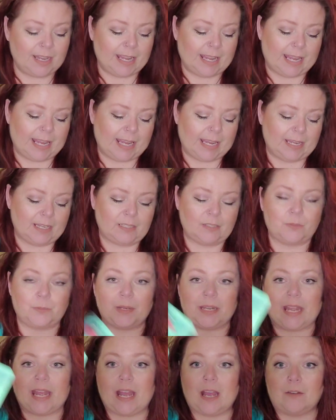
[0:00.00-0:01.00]
and we
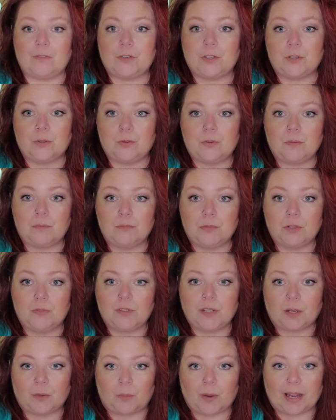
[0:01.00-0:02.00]
have you moving
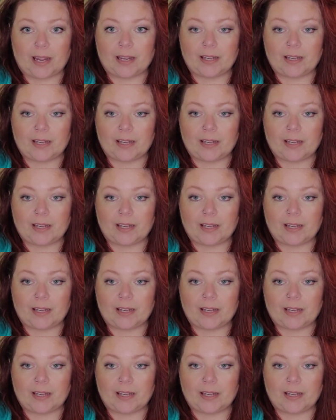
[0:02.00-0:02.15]
away.